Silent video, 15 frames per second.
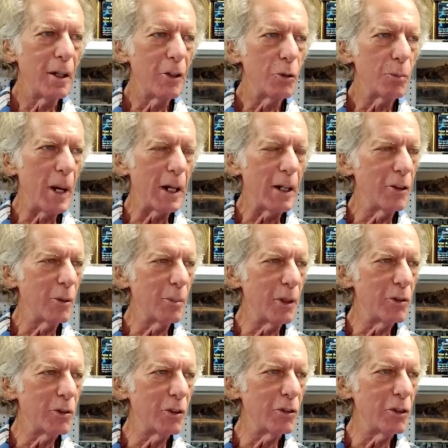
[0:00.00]
is back in the
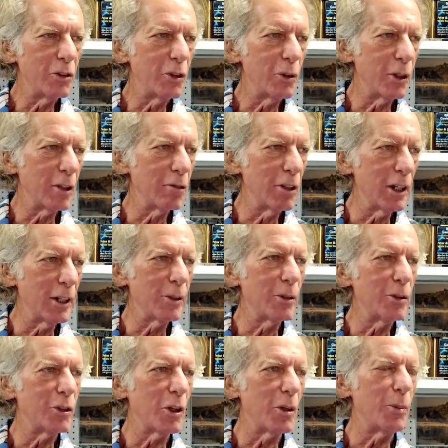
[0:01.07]
business. He's doing a
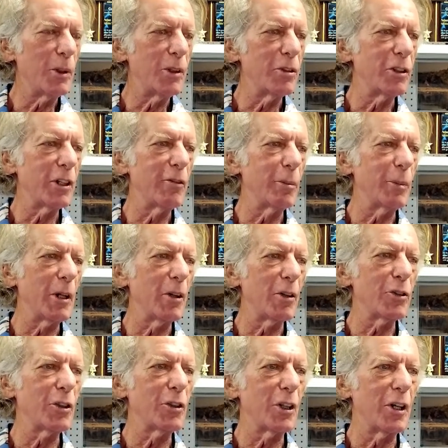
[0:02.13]
really good job, which has given me
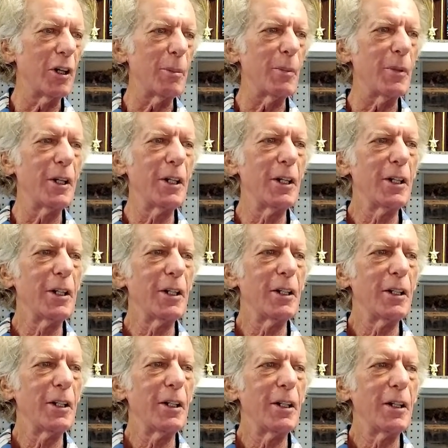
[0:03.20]
lots of time
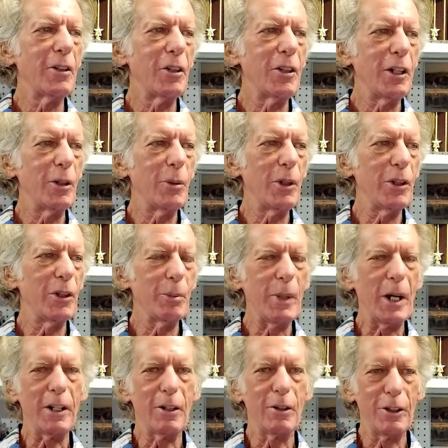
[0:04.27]
to deal with
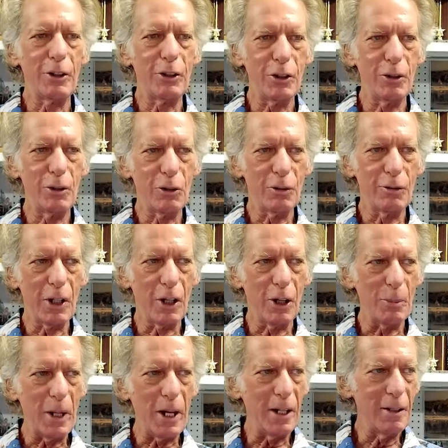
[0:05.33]
the medical issues of
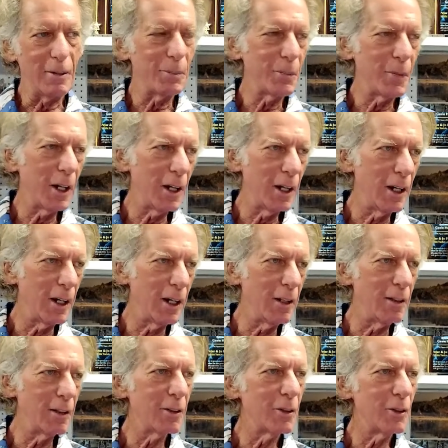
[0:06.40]
an old man
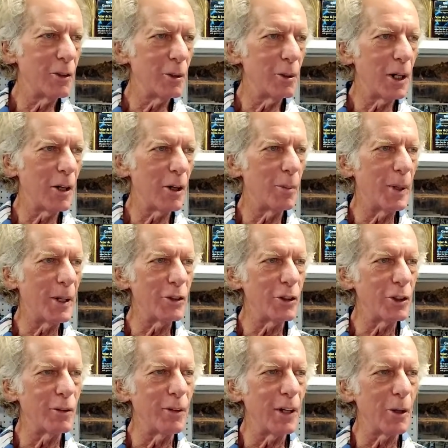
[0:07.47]
and do a whole
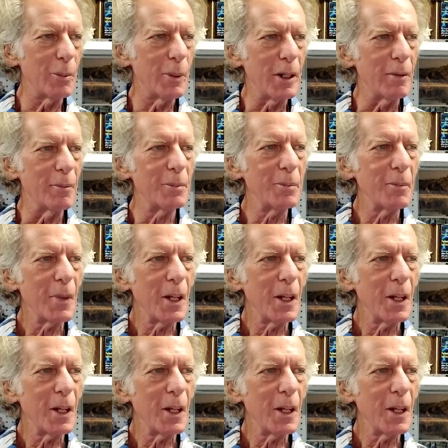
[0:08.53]
bunch of developing.